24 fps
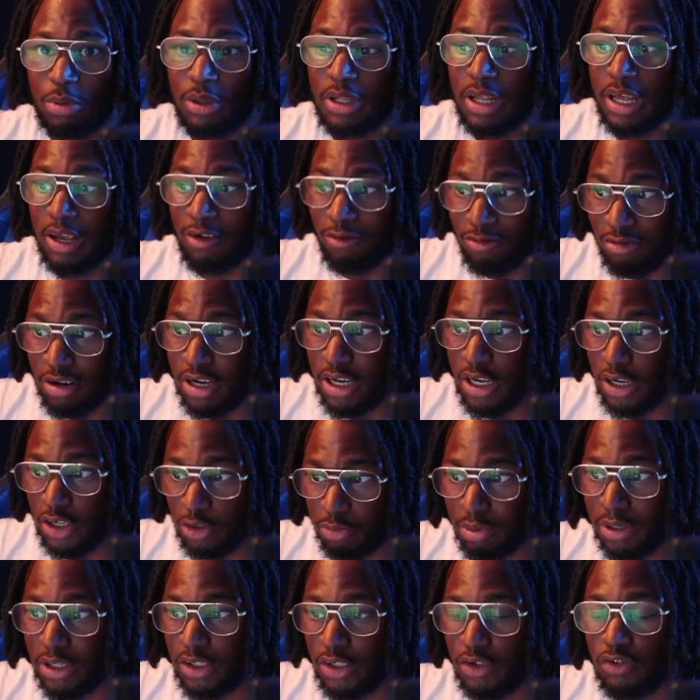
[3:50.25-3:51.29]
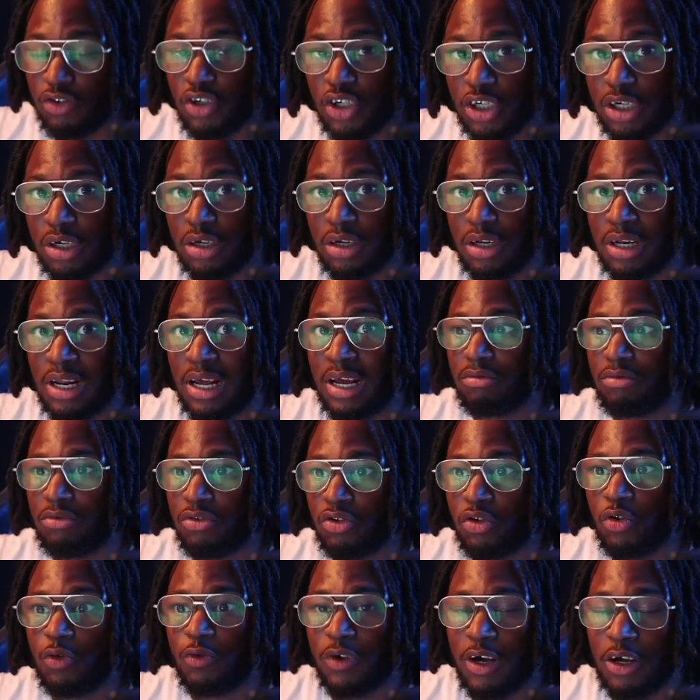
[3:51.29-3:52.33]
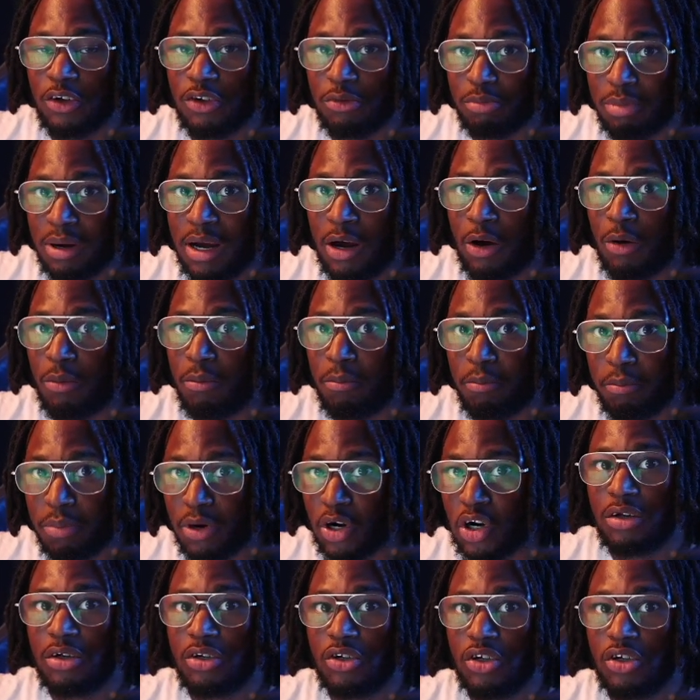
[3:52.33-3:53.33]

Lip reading: They're really expensive shit, like £2,000.